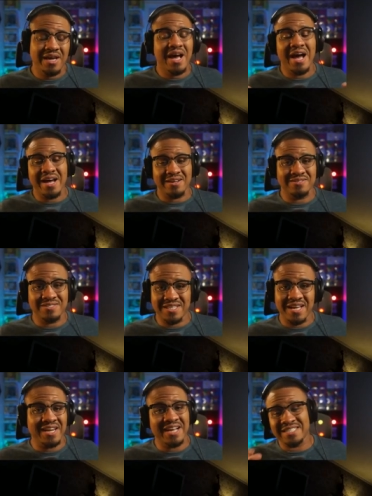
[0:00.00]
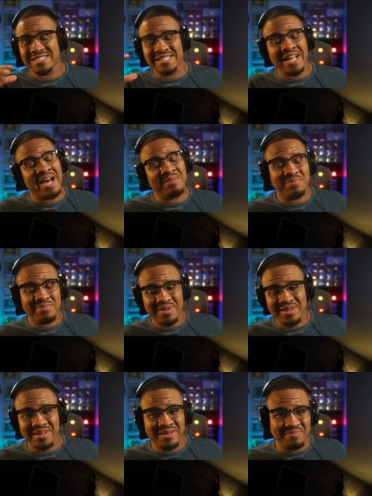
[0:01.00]
I understand I stopped
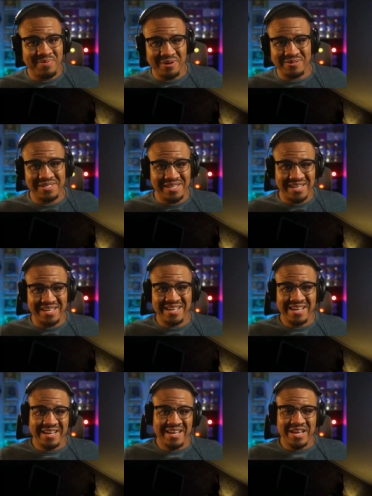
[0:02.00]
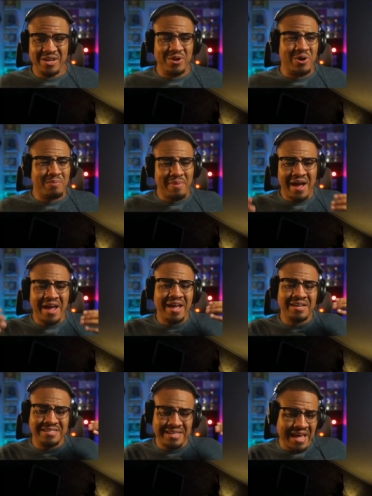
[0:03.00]
posting, my
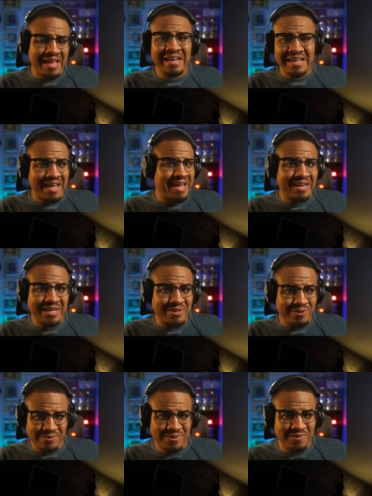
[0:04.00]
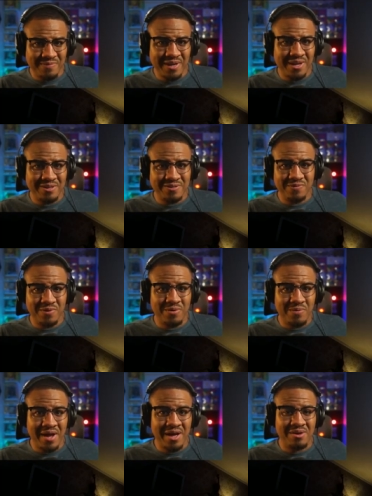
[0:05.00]
dedicated YouTube videos for a
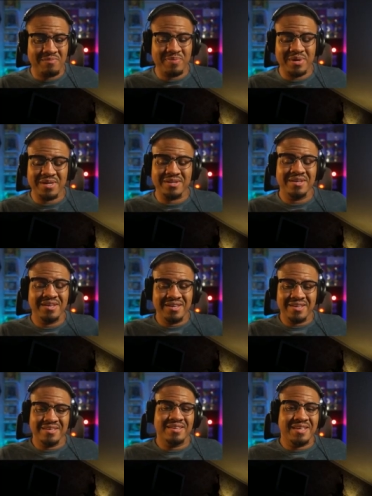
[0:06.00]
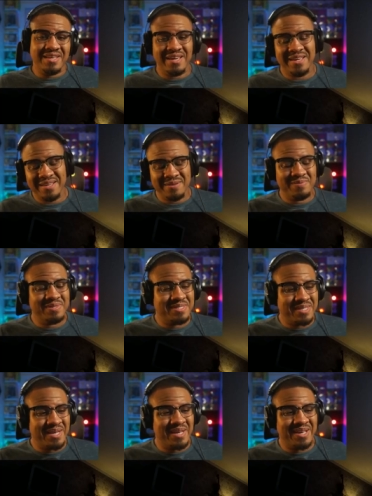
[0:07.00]
while, but yeah, it was
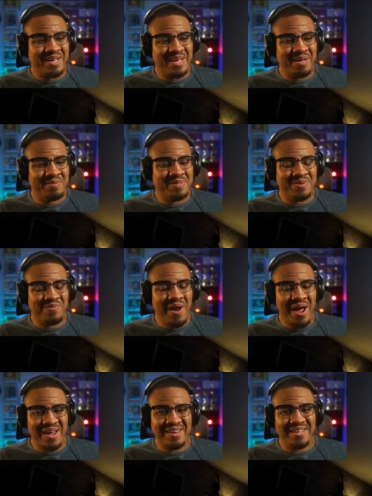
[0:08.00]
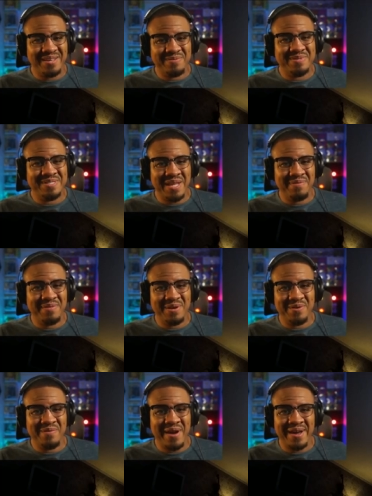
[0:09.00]
a ride. It was definitely
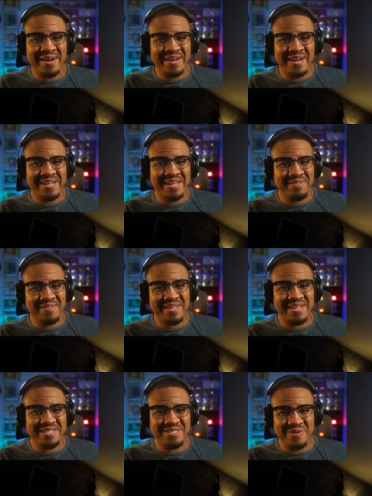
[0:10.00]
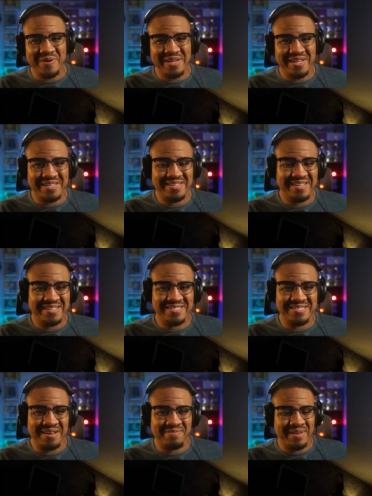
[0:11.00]
a ride, and I definitely enjoyed it and
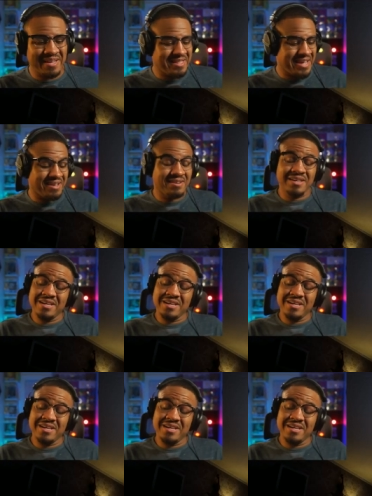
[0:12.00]
stuff like that.